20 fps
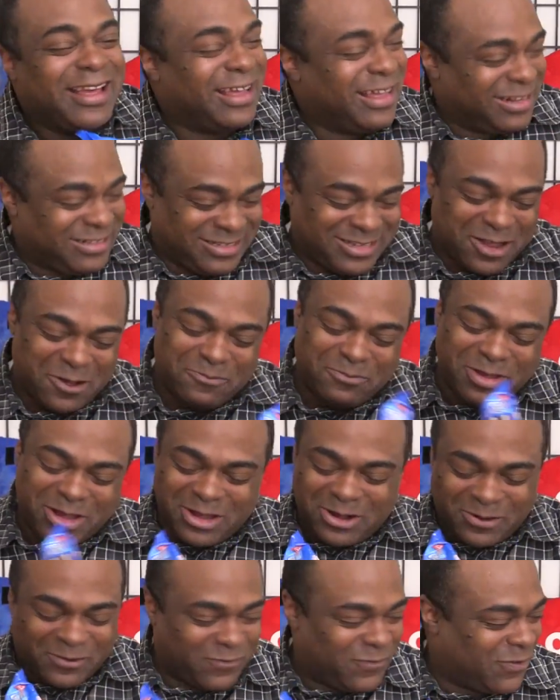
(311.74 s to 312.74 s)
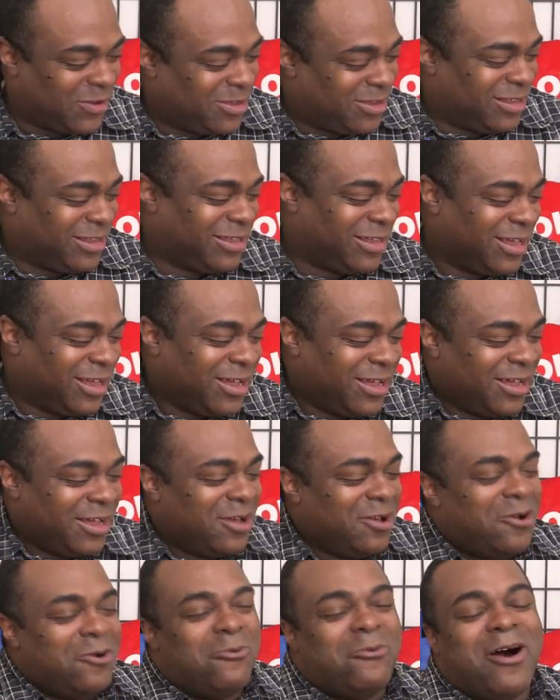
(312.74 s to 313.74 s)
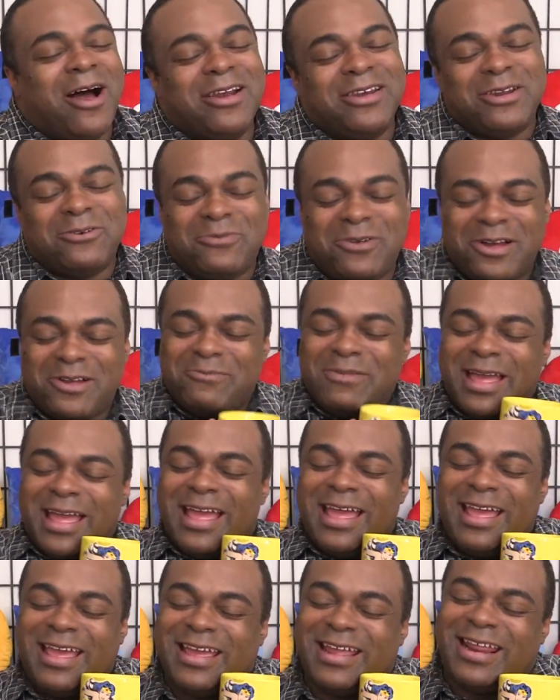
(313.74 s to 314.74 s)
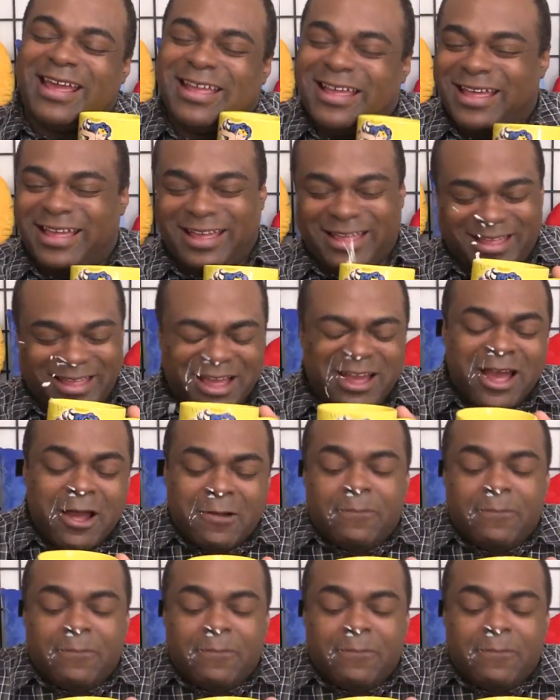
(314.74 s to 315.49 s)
It's so beautiful. Wonder Woman.